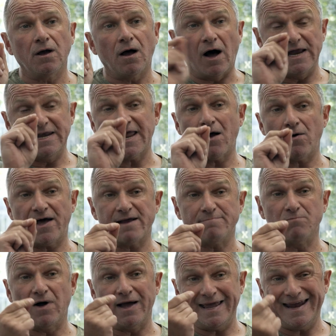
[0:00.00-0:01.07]
I now had
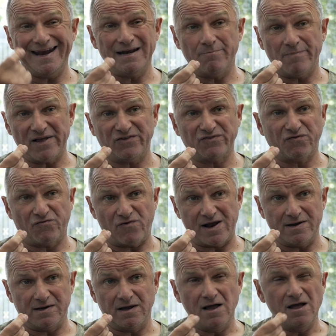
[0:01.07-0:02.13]
my inner best
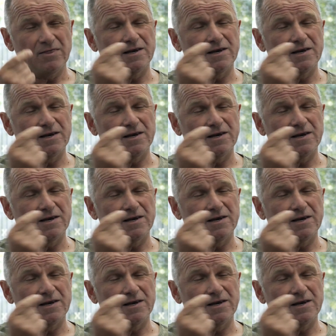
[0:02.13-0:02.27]
friend.